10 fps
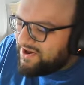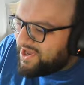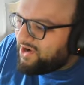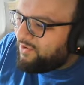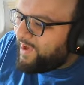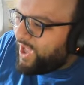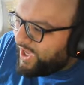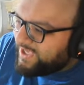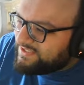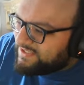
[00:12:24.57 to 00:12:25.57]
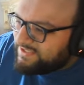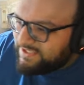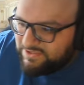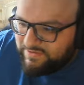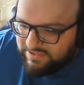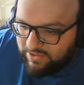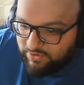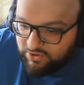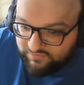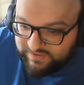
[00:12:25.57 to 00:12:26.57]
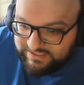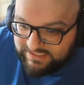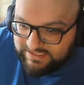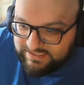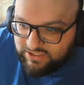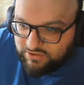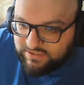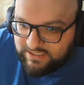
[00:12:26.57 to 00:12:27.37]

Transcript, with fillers: I don't know what my highest Zantetsu is. I wonder if this is the new